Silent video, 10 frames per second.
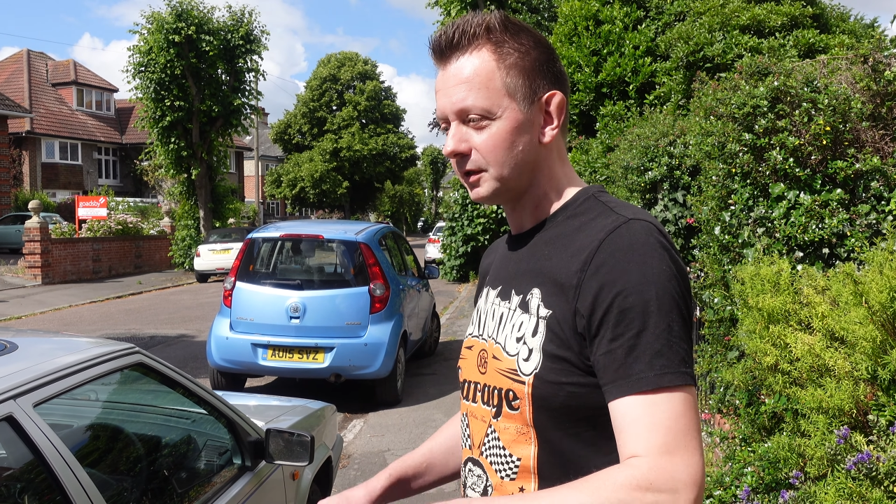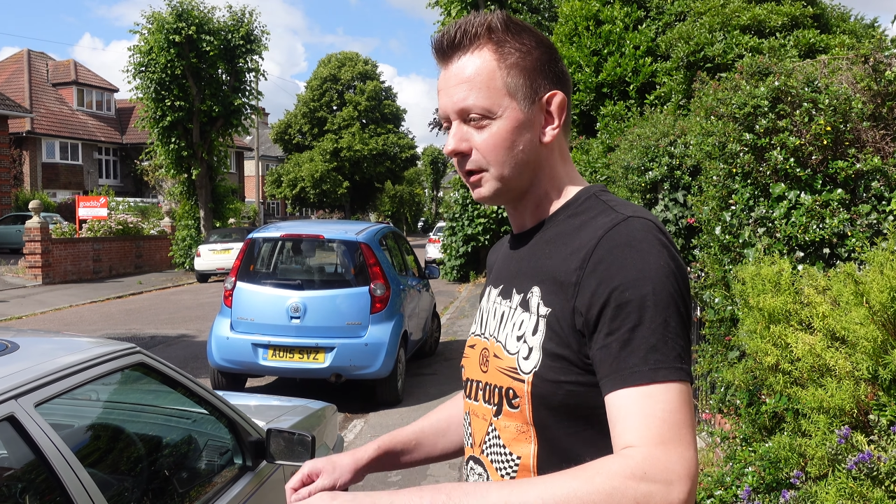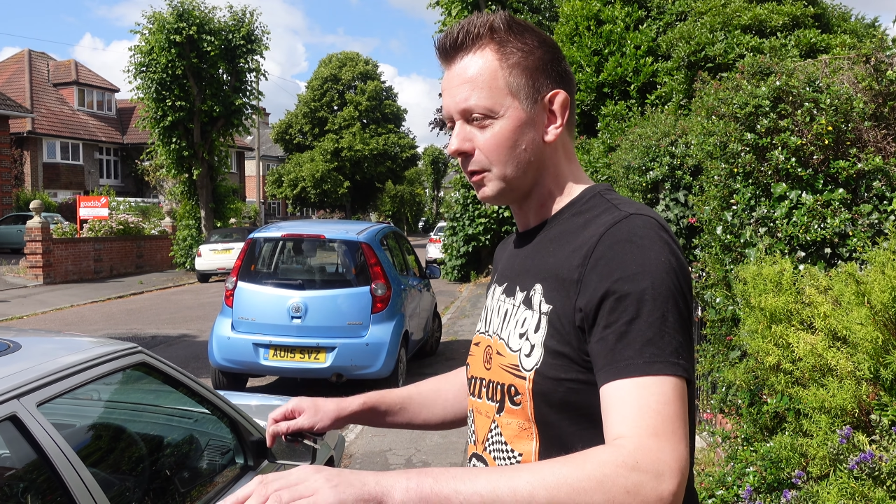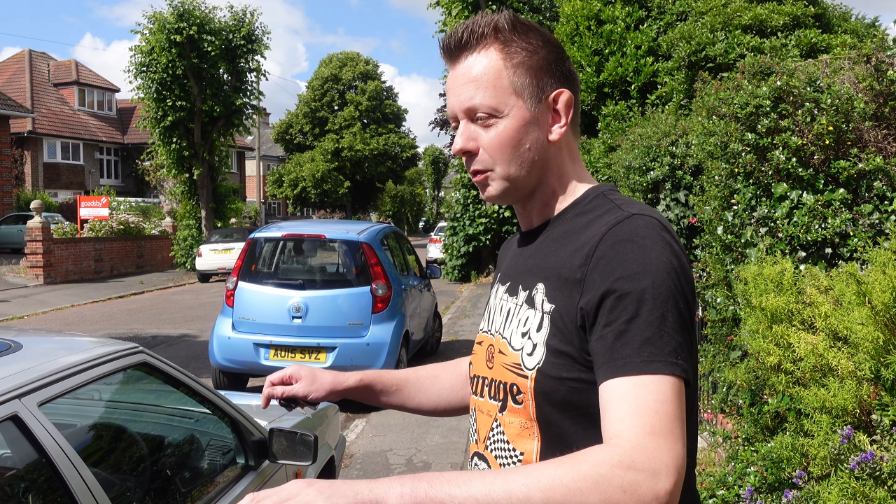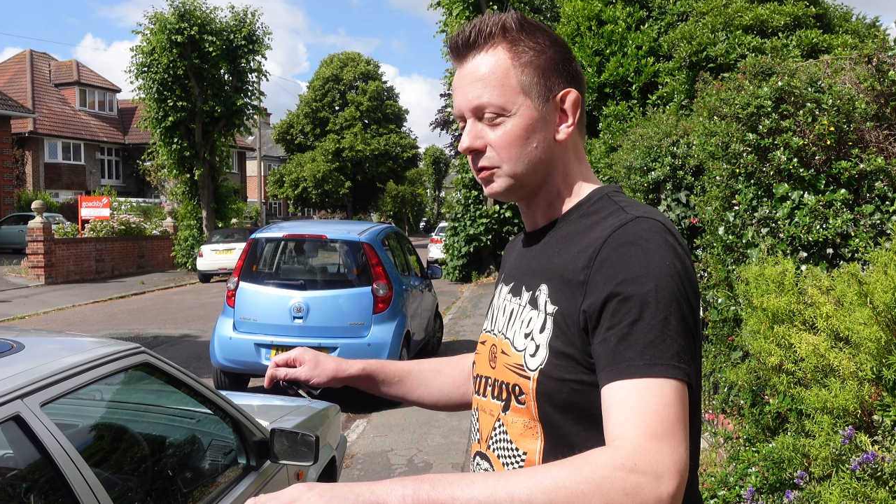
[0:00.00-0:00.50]
the
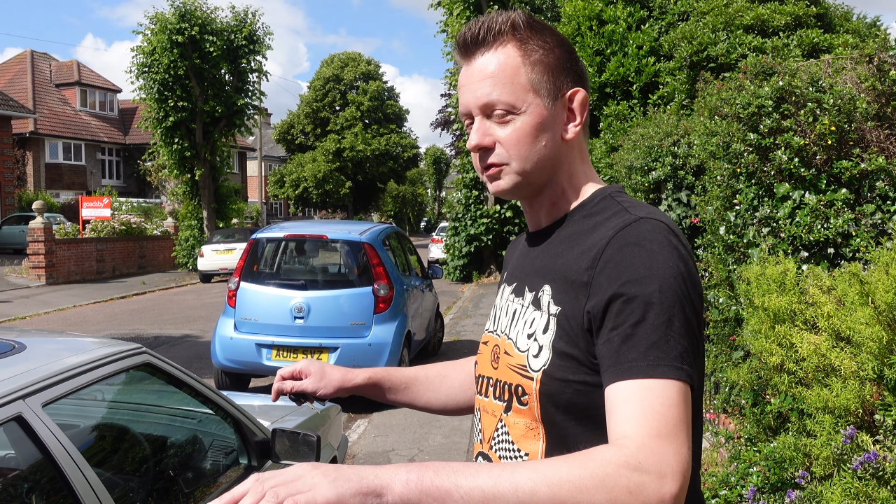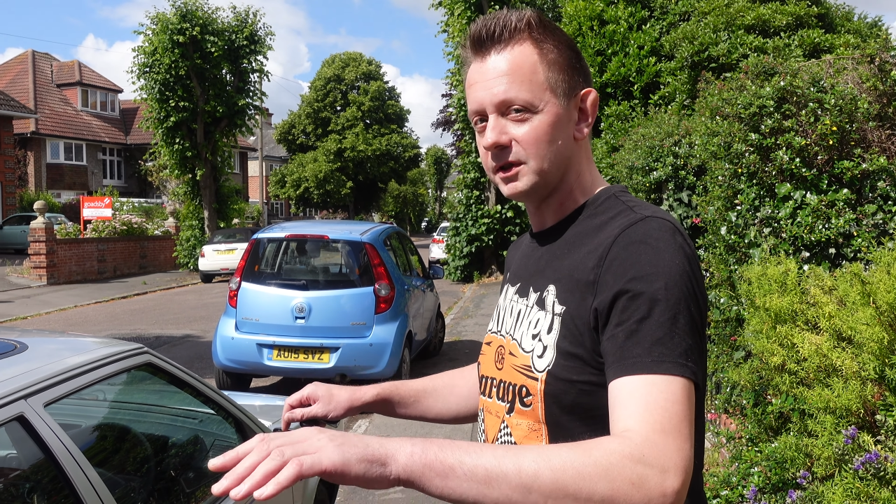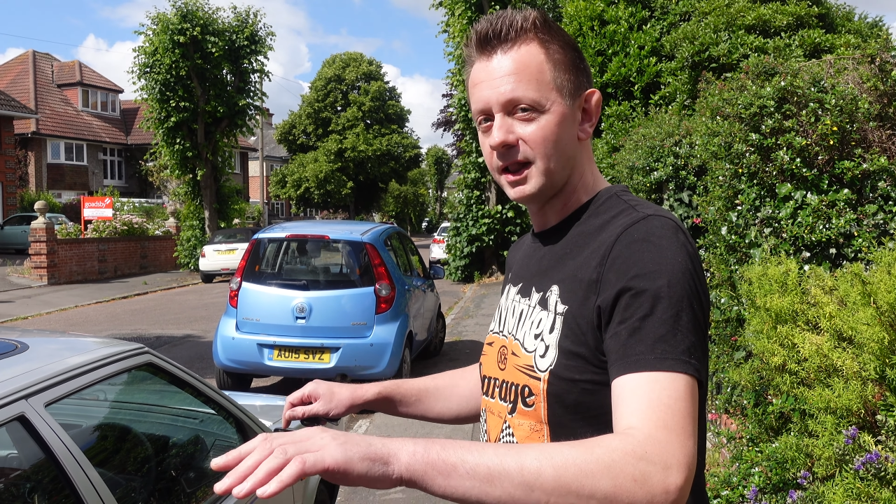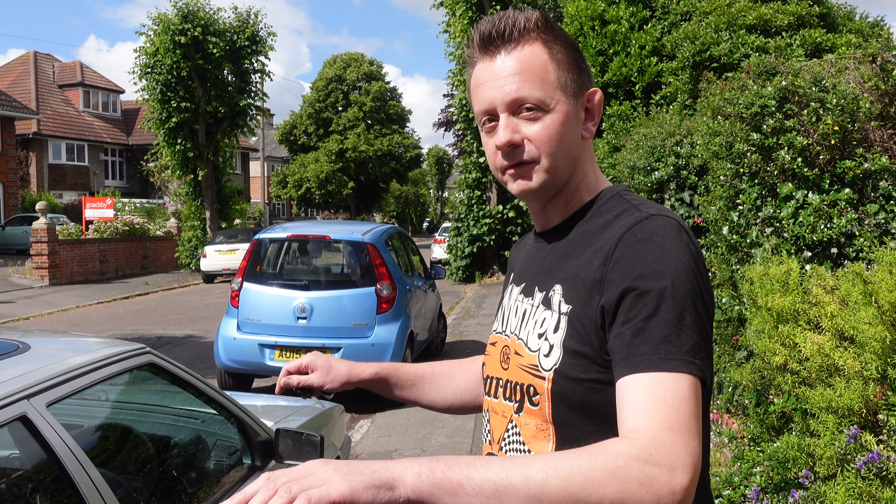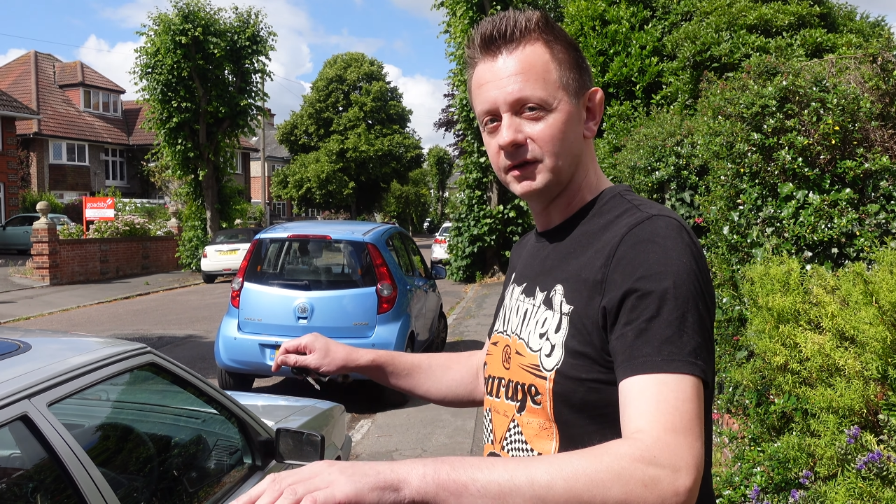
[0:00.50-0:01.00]
car will sort
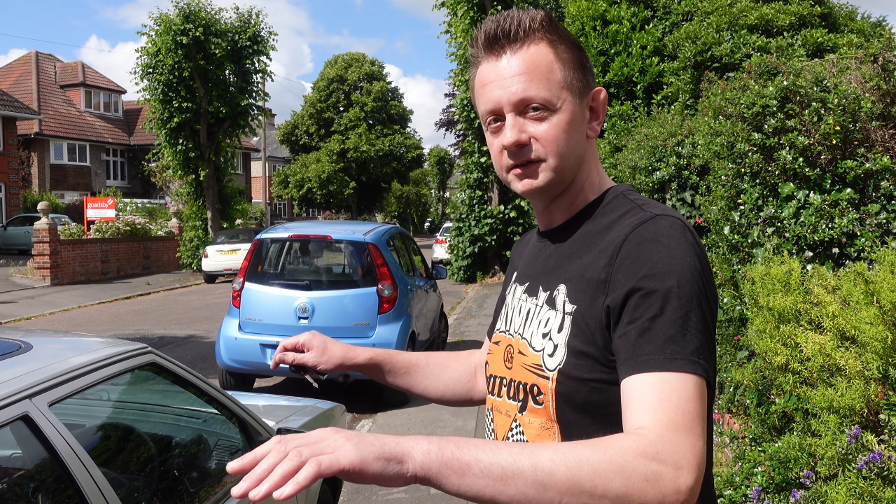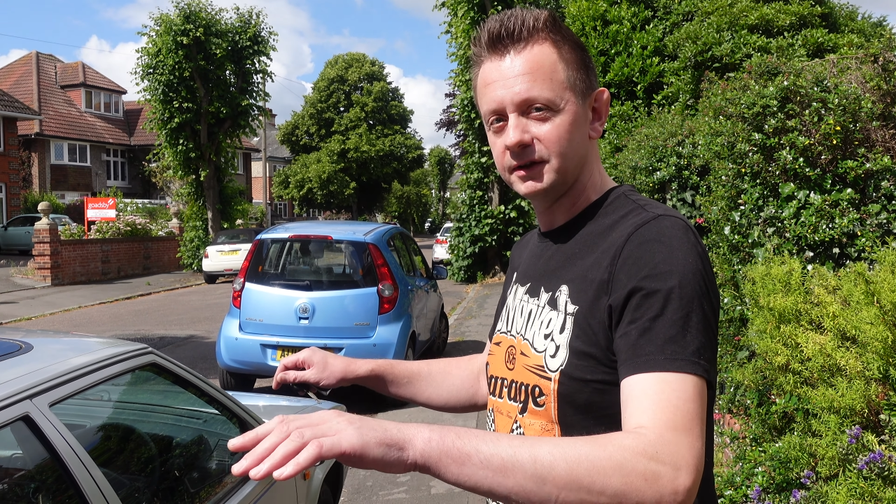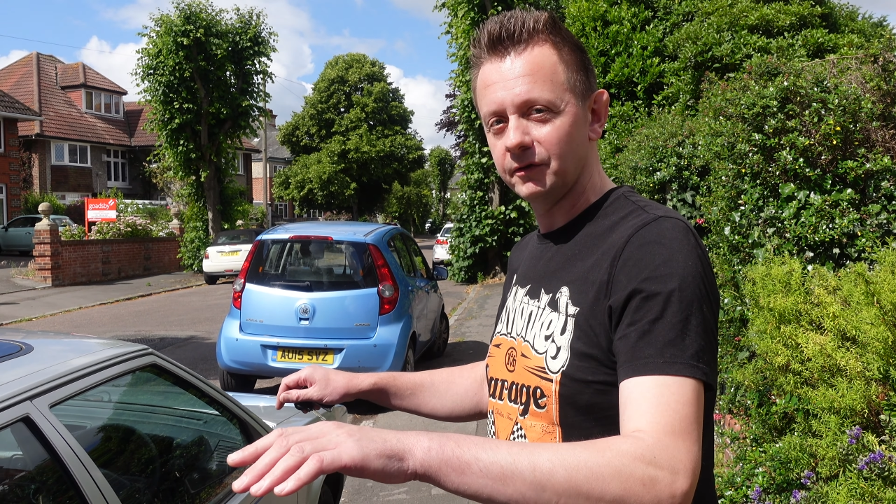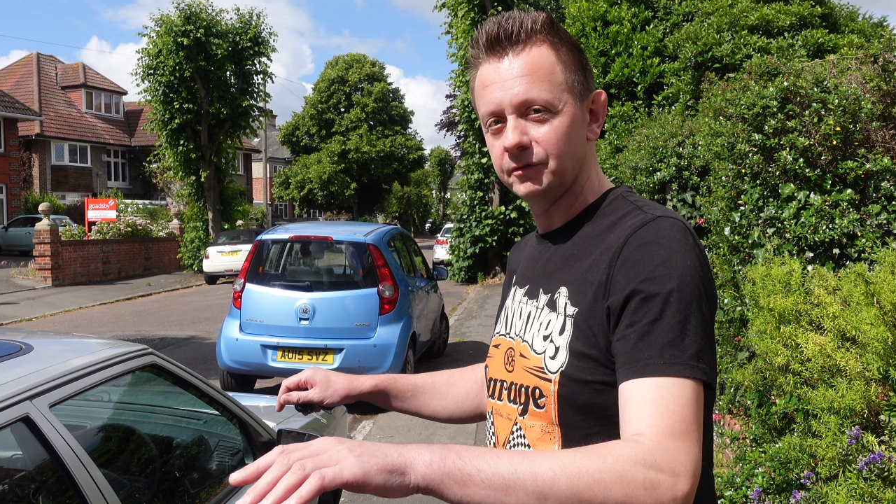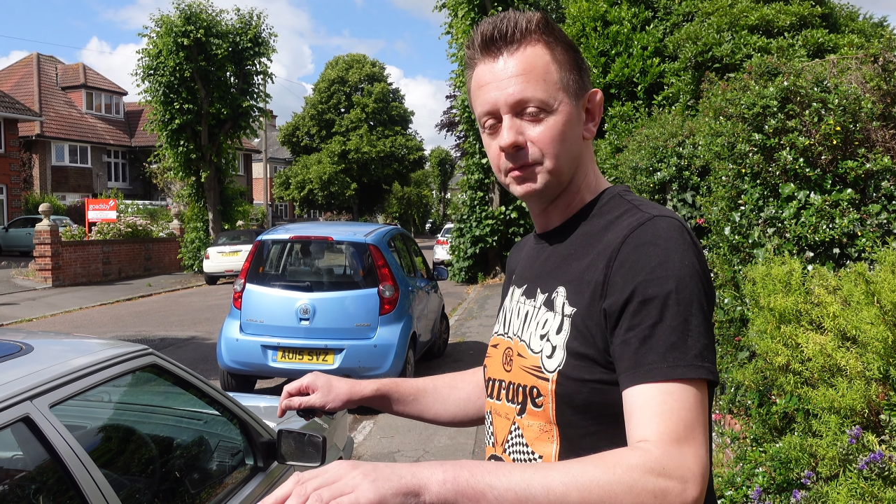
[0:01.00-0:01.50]
of level
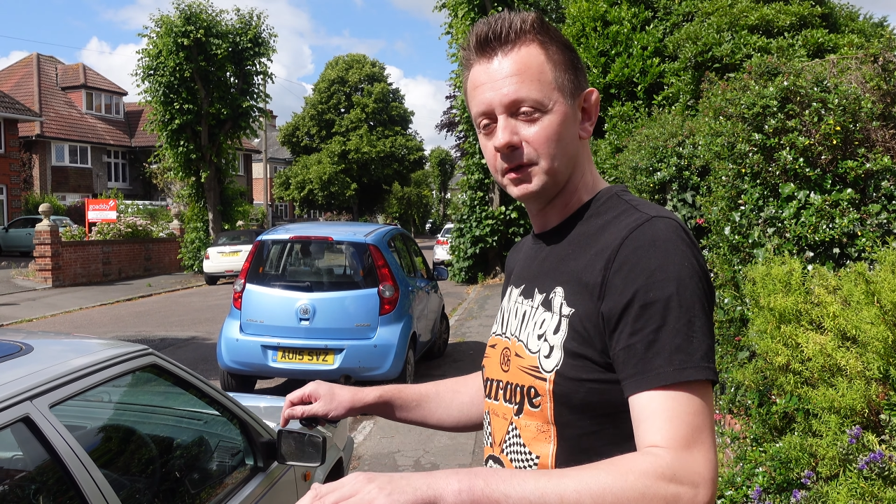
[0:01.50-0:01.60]
itself,